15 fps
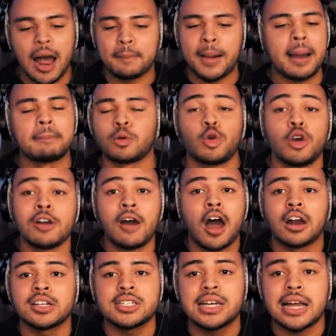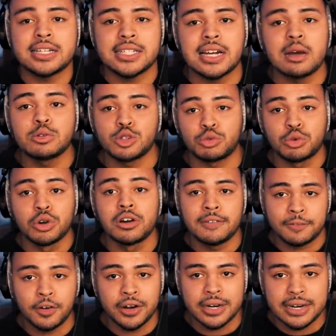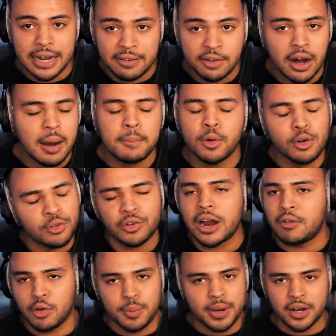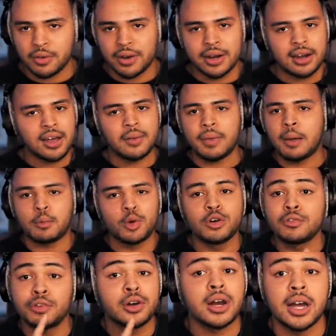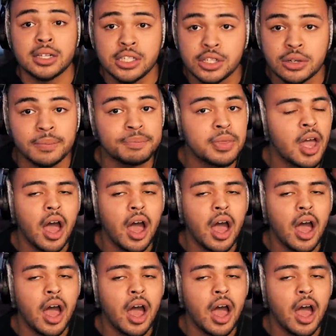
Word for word: I'm I'm ruined. Honestly, I said I was ruined for Endeavor. I'm ruined for everybody right now. I'm ruined for Natsu.